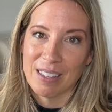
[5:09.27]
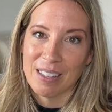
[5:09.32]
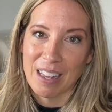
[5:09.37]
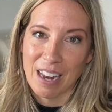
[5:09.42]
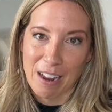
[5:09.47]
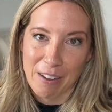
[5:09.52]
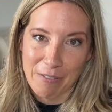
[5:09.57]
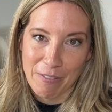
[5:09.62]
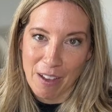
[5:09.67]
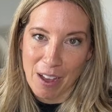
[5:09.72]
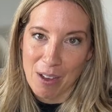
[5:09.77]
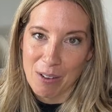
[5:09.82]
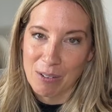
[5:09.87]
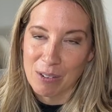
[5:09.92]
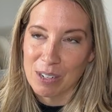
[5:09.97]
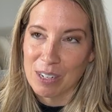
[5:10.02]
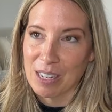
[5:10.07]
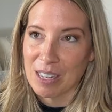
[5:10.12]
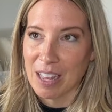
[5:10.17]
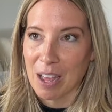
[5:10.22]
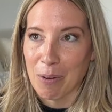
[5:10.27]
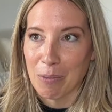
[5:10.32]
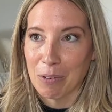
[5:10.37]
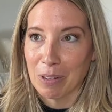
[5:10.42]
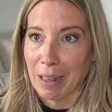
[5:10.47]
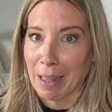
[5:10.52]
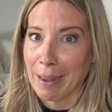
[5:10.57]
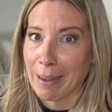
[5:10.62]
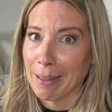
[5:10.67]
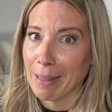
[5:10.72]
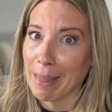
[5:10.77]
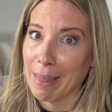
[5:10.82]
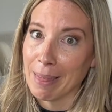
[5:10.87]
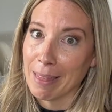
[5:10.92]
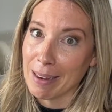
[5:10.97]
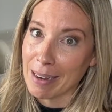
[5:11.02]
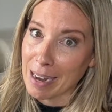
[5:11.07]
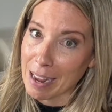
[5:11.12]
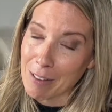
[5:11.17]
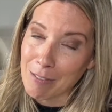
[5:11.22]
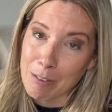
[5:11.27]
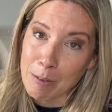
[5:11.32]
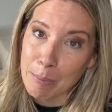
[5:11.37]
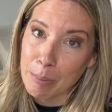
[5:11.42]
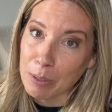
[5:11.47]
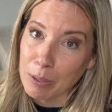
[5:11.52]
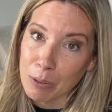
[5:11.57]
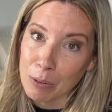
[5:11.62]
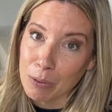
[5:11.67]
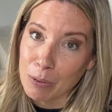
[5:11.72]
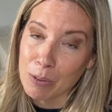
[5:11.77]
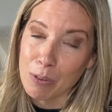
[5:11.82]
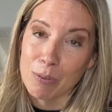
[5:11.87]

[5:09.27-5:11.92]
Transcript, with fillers: that I found that were like the navy blue,